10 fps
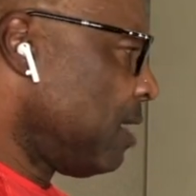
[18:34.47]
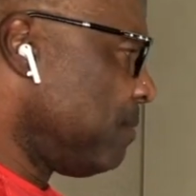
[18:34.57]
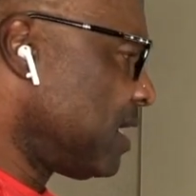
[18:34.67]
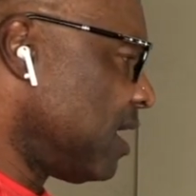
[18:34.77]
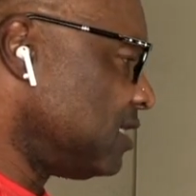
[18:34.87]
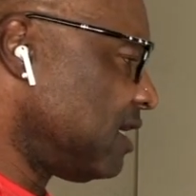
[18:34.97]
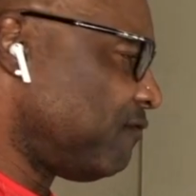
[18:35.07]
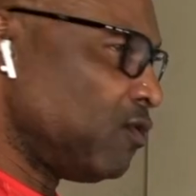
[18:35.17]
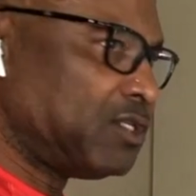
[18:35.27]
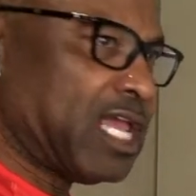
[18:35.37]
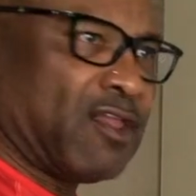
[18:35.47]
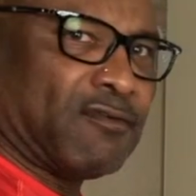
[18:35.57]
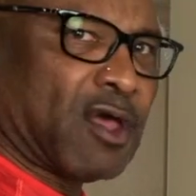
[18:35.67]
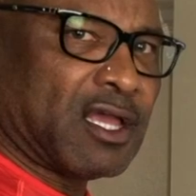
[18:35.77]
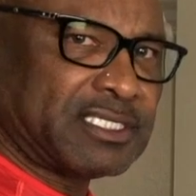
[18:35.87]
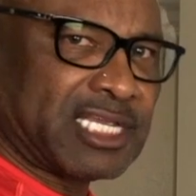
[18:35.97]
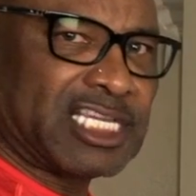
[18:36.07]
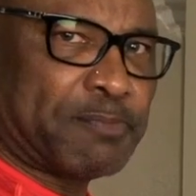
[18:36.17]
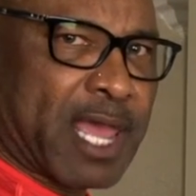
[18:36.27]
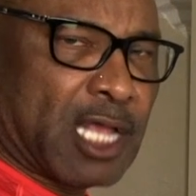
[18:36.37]
Because if you say you've lost
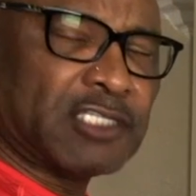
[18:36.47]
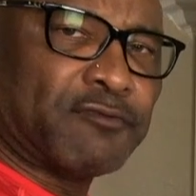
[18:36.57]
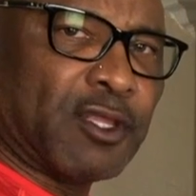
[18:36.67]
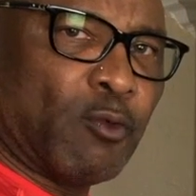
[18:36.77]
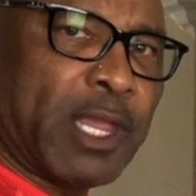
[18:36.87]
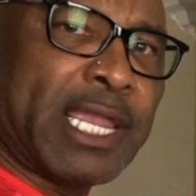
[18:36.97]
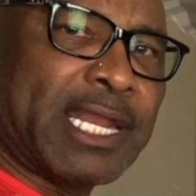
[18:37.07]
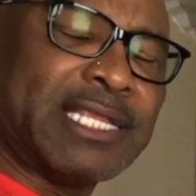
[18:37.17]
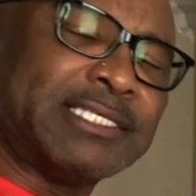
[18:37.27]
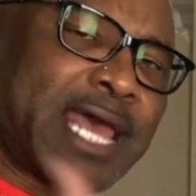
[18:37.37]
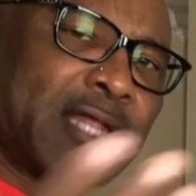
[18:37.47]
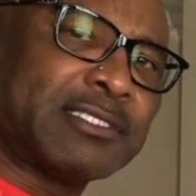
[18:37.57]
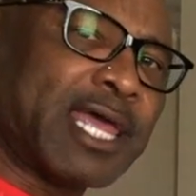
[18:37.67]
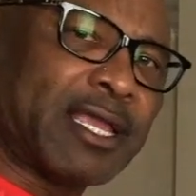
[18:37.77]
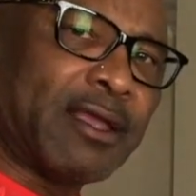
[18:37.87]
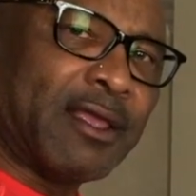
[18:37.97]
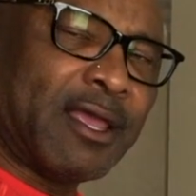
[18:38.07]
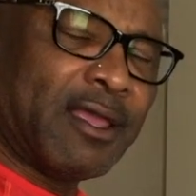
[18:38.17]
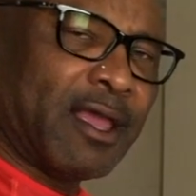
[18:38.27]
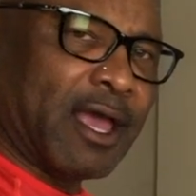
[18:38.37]
6 pounds for the week and it sounds like
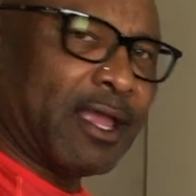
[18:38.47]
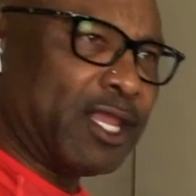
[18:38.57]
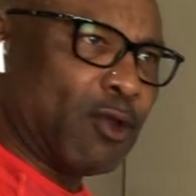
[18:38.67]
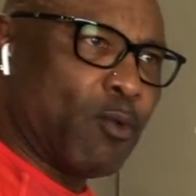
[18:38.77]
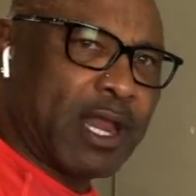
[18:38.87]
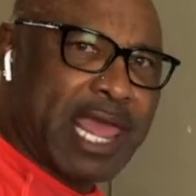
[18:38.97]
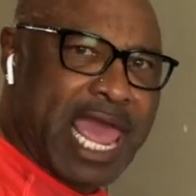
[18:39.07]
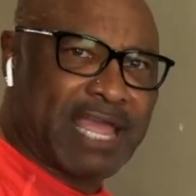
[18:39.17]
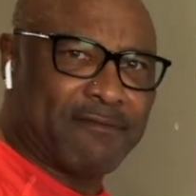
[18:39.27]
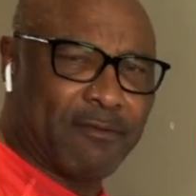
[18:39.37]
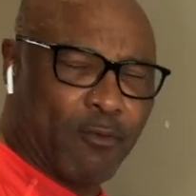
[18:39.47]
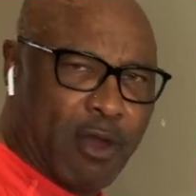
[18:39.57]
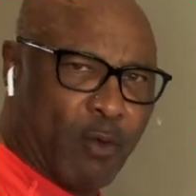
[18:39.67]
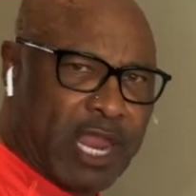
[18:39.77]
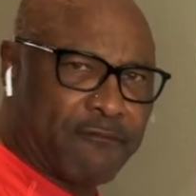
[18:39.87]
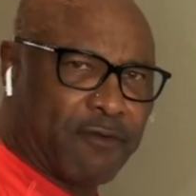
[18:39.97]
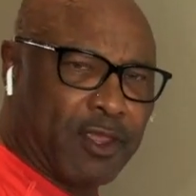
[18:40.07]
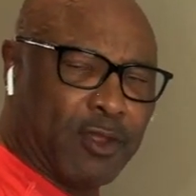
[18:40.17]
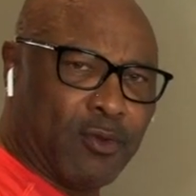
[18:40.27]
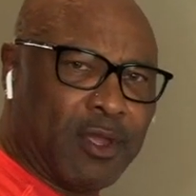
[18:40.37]
one heck of a week for
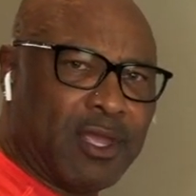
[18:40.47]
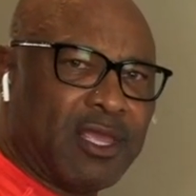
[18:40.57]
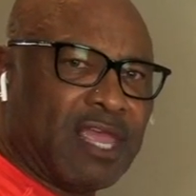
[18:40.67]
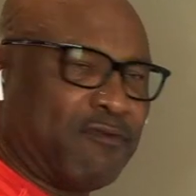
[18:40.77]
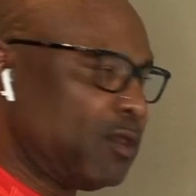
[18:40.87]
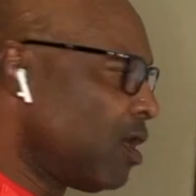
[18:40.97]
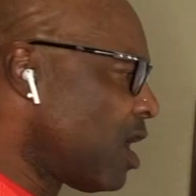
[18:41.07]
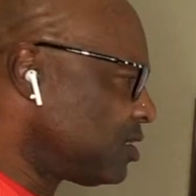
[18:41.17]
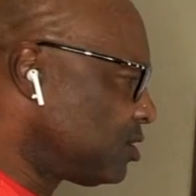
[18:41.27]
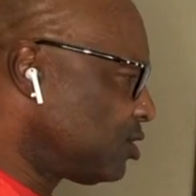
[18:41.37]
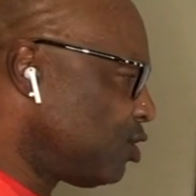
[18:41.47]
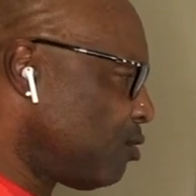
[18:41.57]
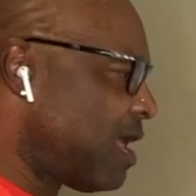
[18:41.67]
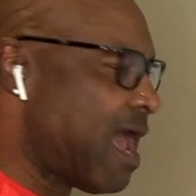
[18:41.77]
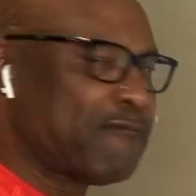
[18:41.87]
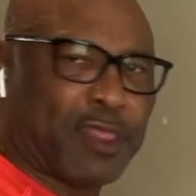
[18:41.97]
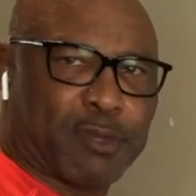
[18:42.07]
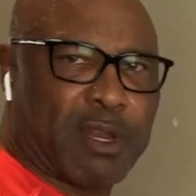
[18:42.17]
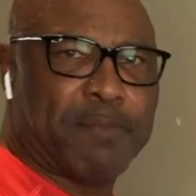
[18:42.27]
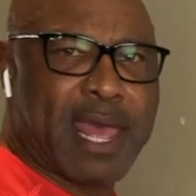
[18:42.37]
you, if you lost 2.5 to
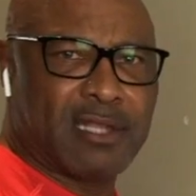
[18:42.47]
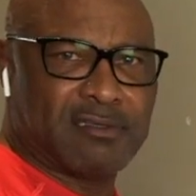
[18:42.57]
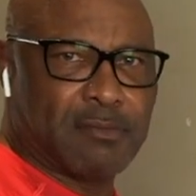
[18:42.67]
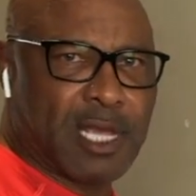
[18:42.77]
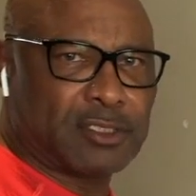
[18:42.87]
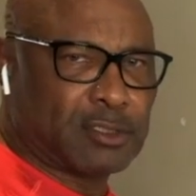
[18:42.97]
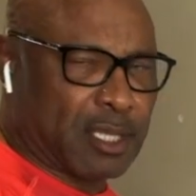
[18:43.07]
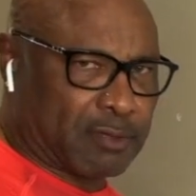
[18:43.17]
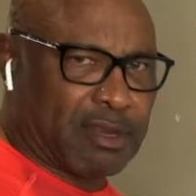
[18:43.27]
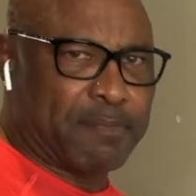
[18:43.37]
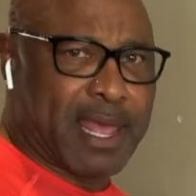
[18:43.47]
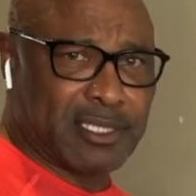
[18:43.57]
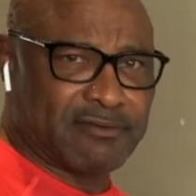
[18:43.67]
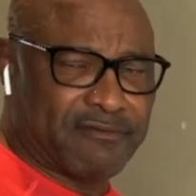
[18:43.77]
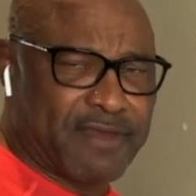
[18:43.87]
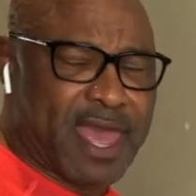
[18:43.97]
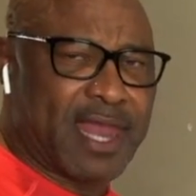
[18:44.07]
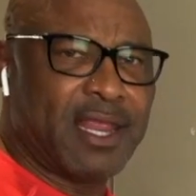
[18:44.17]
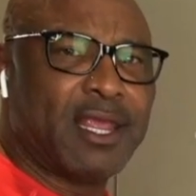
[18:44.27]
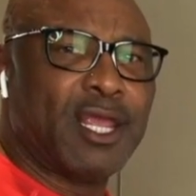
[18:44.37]
3 pounds of muscle and 3 pounds of
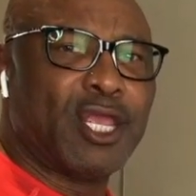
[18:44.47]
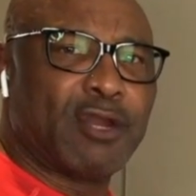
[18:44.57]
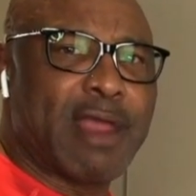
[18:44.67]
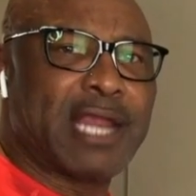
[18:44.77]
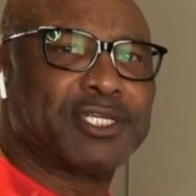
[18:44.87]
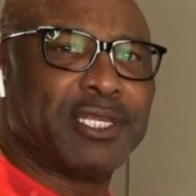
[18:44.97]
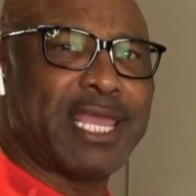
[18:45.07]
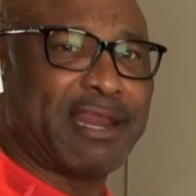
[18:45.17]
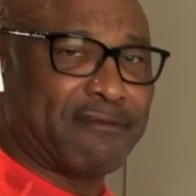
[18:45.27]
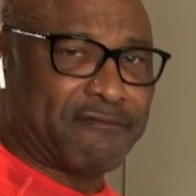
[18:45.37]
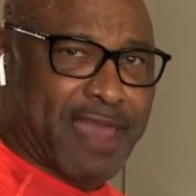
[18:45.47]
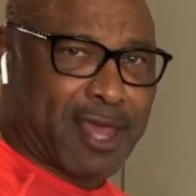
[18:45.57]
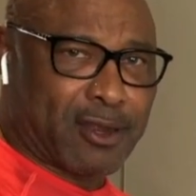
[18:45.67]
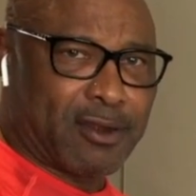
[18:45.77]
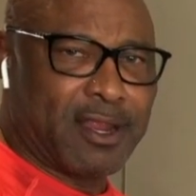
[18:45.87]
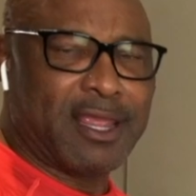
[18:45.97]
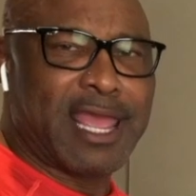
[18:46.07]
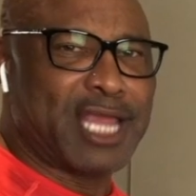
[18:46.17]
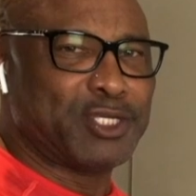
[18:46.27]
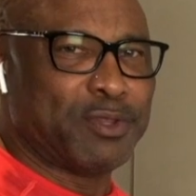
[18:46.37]
fat, you're actually getting fatter
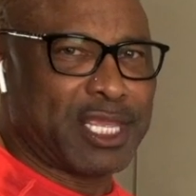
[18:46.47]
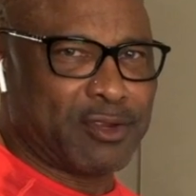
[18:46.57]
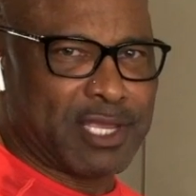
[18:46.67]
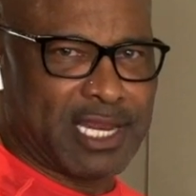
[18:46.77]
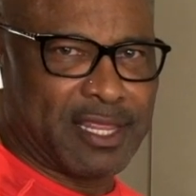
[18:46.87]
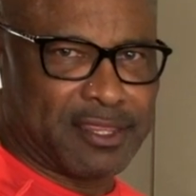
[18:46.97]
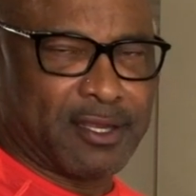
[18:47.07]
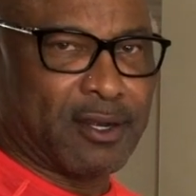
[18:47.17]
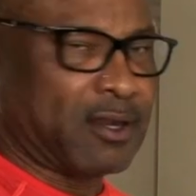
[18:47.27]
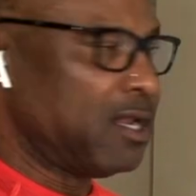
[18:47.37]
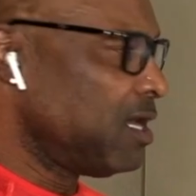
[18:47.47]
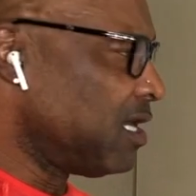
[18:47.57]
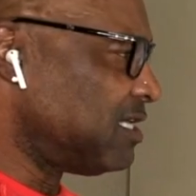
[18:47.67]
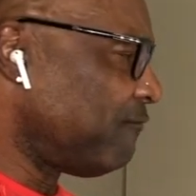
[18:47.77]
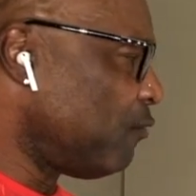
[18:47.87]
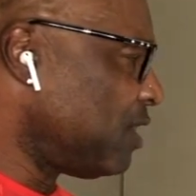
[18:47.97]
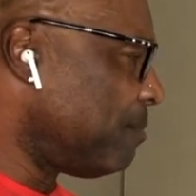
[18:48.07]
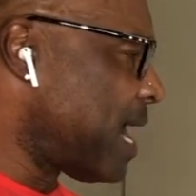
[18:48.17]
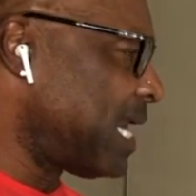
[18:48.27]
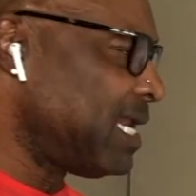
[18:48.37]
as you think you're getting thinner. Because the
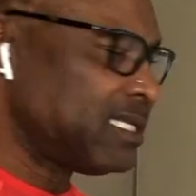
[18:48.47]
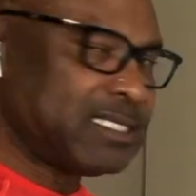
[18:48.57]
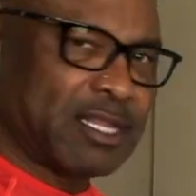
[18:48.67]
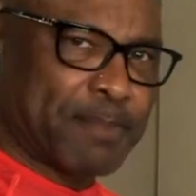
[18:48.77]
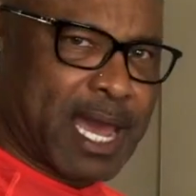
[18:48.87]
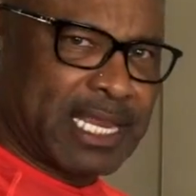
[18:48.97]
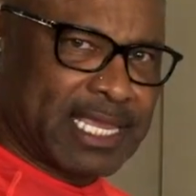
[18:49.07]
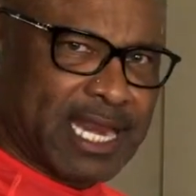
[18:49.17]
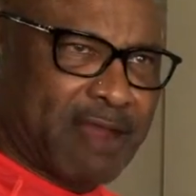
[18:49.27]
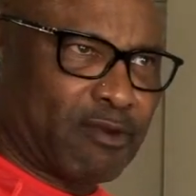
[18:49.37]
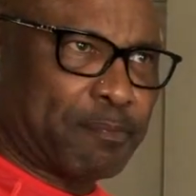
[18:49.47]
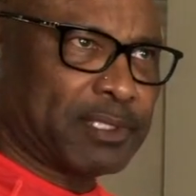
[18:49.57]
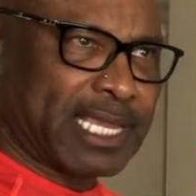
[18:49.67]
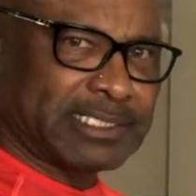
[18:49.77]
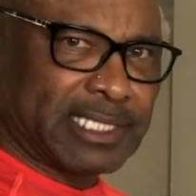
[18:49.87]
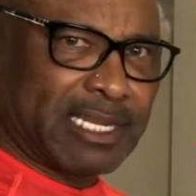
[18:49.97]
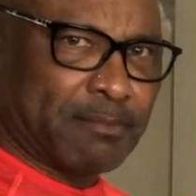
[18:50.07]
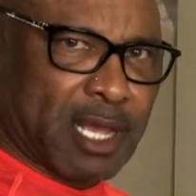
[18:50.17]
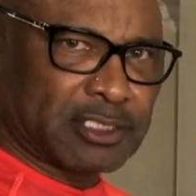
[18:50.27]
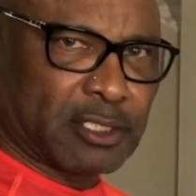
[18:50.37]
body cannot replace lean
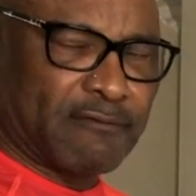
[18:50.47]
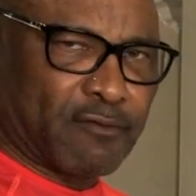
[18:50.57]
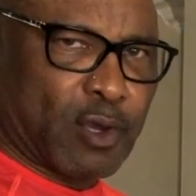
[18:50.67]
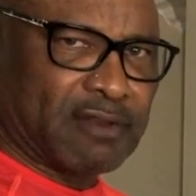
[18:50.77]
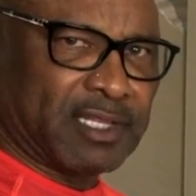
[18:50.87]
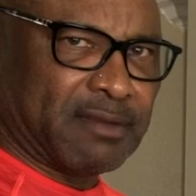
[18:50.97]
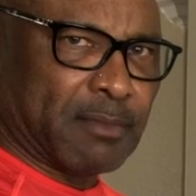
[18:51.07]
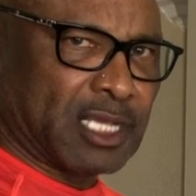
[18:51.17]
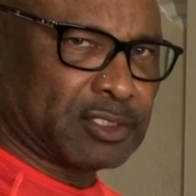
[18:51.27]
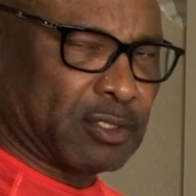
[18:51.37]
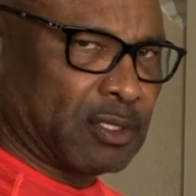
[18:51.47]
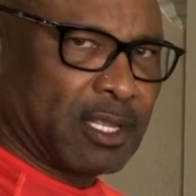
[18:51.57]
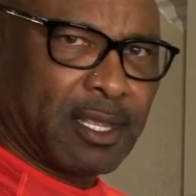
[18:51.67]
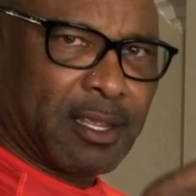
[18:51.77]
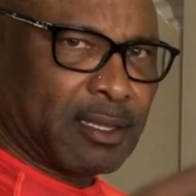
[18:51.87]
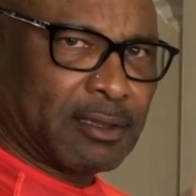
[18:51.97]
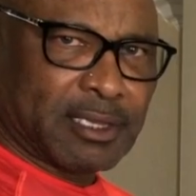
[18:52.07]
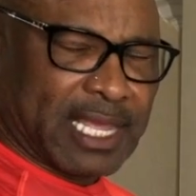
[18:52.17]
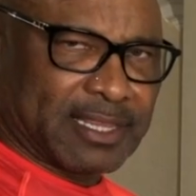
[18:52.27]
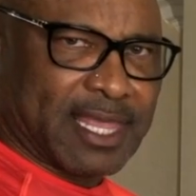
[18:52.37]
muscle, avoid a lean muscle
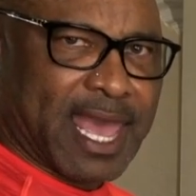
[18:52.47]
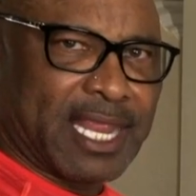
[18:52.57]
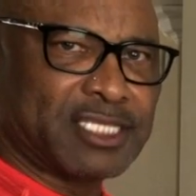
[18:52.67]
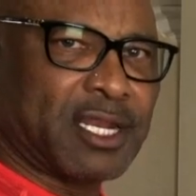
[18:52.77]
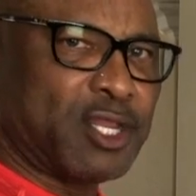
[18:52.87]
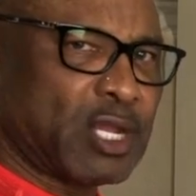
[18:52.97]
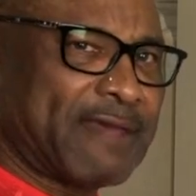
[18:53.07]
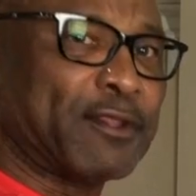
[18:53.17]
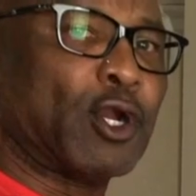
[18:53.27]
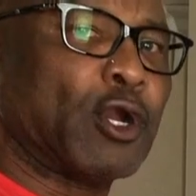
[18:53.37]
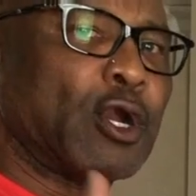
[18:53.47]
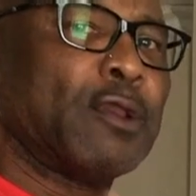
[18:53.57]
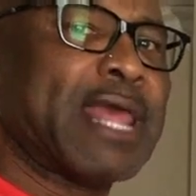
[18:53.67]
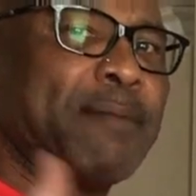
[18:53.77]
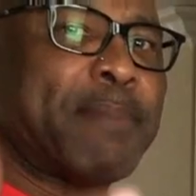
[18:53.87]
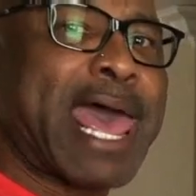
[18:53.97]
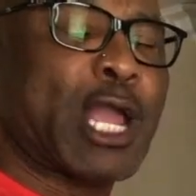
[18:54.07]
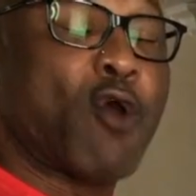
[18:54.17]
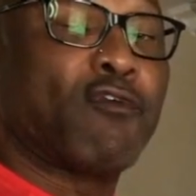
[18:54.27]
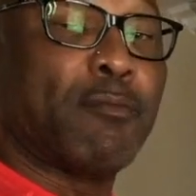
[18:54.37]
like that. You have to earn that
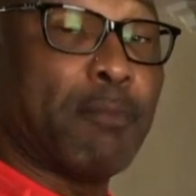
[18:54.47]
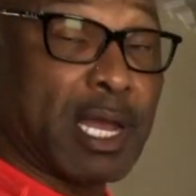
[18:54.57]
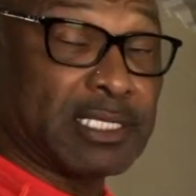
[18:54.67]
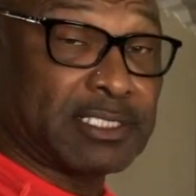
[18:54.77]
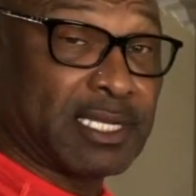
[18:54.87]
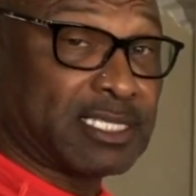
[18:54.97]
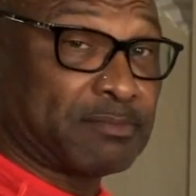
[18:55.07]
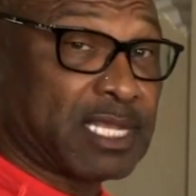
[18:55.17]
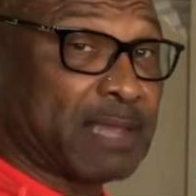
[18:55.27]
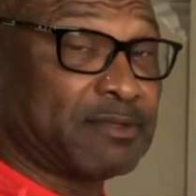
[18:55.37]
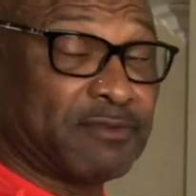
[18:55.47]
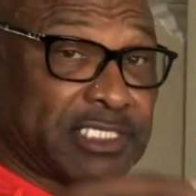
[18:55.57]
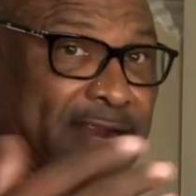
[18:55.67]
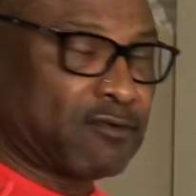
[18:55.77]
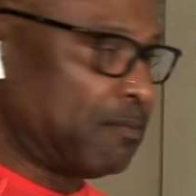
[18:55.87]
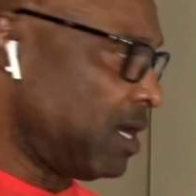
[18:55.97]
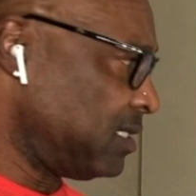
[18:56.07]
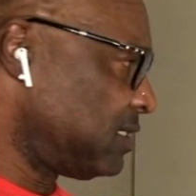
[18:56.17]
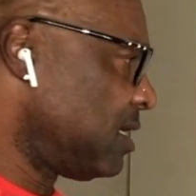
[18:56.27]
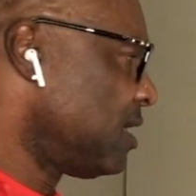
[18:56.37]
back over months and sometimes several
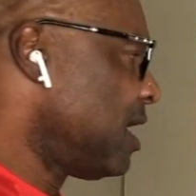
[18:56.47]
months.